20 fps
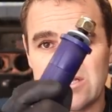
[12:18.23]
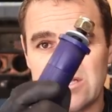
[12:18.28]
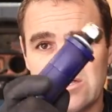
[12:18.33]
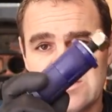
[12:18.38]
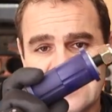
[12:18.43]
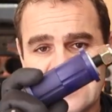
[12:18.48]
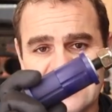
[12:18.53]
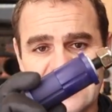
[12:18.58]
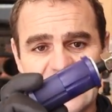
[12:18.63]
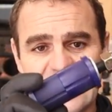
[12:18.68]
So
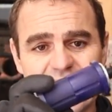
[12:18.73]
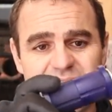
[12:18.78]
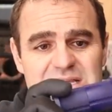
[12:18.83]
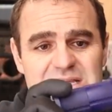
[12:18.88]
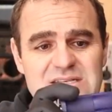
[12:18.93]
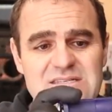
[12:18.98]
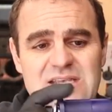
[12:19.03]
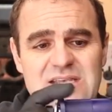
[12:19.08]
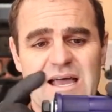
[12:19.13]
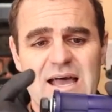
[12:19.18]
this
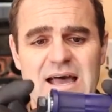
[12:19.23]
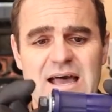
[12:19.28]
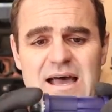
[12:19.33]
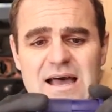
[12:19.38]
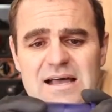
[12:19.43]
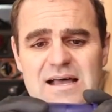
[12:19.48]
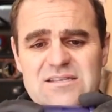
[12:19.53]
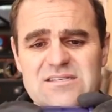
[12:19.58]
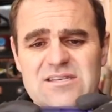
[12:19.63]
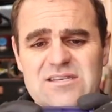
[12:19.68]
is
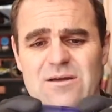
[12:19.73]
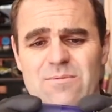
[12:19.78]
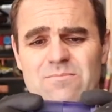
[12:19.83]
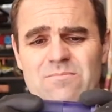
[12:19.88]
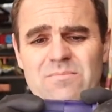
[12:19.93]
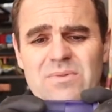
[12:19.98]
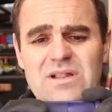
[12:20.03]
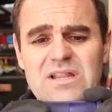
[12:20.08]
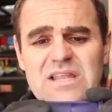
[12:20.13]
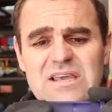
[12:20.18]

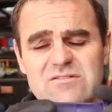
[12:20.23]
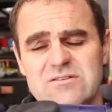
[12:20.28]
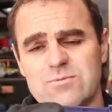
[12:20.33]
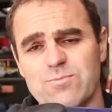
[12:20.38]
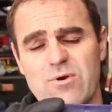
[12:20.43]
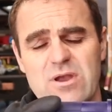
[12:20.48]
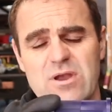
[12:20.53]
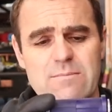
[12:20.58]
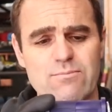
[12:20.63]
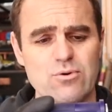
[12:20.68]
some leaf
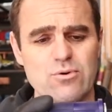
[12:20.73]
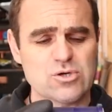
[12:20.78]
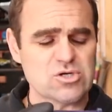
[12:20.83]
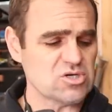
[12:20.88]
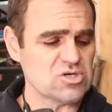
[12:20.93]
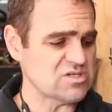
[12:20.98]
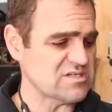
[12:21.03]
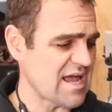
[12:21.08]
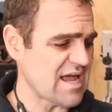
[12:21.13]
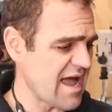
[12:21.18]
spring
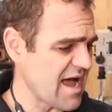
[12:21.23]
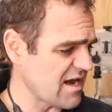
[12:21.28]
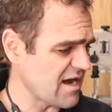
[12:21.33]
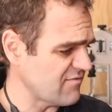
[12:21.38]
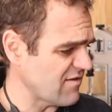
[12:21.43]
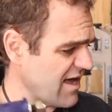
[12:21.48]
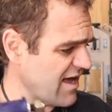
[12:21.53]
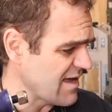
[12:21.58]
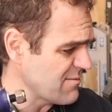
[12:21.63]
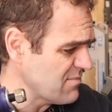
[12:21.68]
bushes out
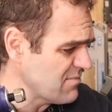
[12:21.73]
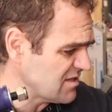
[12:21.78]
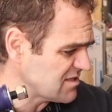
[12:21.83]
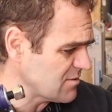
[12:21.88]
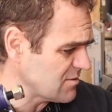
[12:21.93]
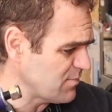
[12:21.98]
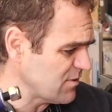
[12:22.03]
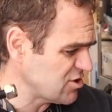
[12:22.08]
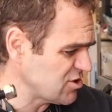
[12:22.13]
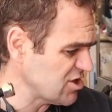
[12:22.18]
of a
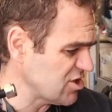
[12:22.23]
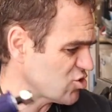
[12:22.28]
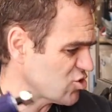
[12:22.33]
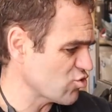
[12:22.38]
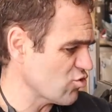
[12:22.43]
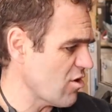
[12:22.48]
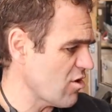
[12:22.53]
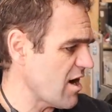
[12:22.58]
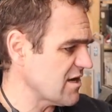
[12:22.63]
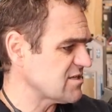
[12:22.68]
Mitsubishi
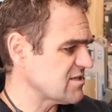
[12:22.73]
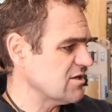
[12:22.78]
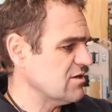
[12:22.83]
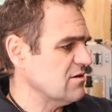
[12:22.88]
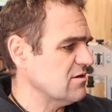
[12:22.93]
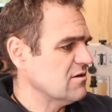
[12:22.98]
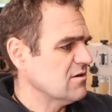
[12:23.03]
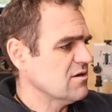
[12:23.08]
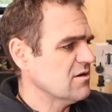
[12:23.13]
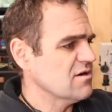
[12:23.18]

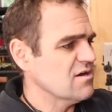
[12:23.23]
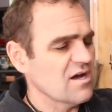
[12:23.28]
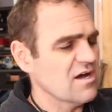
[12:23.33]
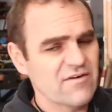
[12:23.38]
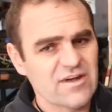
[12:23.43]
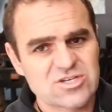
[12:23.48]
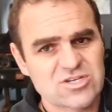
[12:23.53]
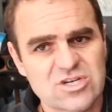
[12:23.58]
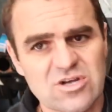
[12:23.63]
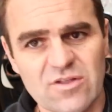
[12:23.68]
Triton.
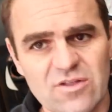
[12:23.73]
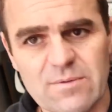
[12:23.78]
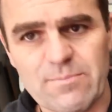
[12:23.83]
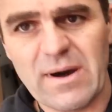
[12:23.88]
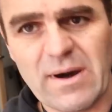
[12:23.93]
I've actually got the